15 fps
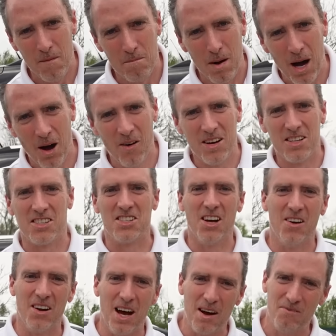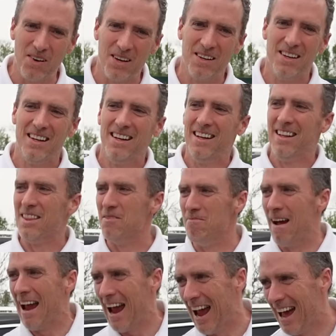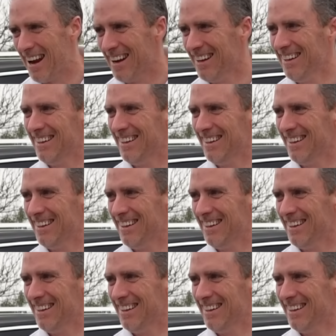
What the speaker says: Mo has showed up. The man,